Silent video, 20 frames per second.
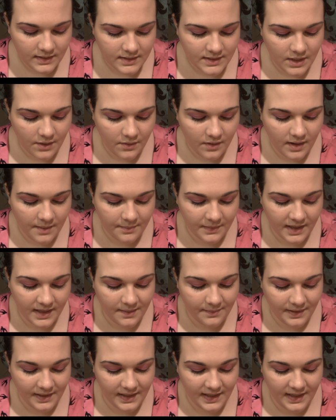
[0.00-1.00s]
so I'm going
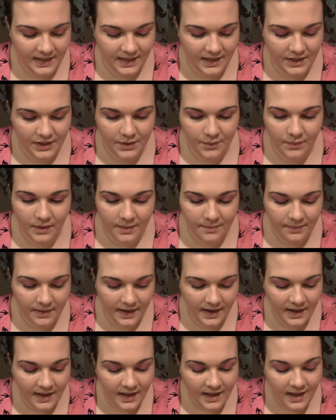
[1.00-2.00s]
to be needing a new one,
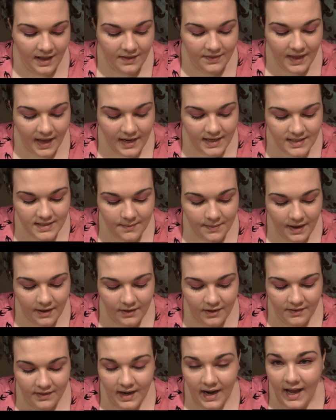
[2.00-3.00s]
but that is the
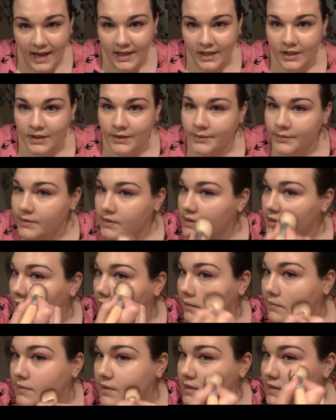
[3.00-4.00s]
powder that I use. So
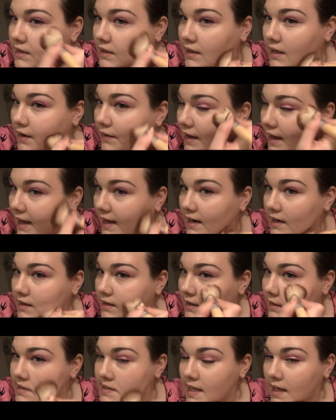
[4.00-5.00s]
I'm just going to go ahead and
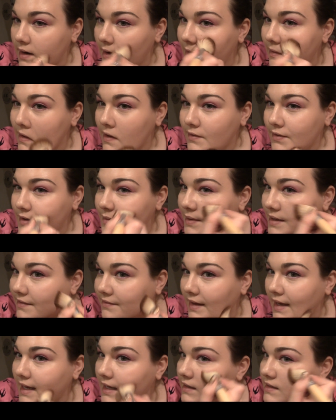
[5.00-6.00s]
dust that all over my
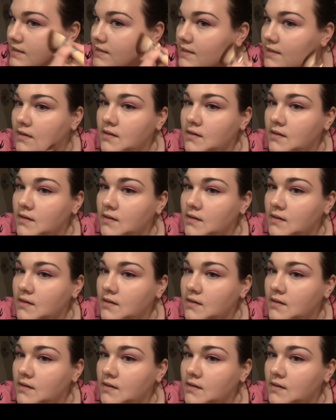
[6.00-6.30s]
face